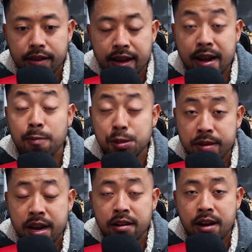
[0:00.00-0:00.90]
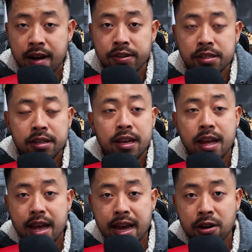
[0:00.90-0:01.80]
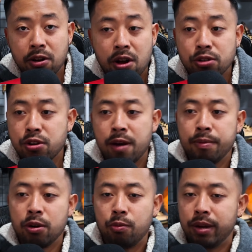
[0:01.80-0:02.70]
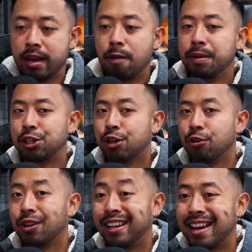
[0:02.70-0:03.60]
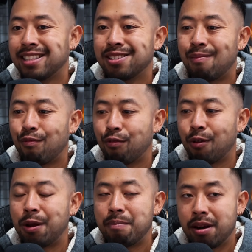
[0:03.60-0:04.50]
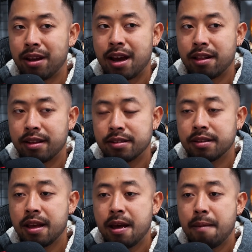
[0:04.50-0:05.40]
It helps me out, obviously, and it'll also help you. We help each other get some free money out of this.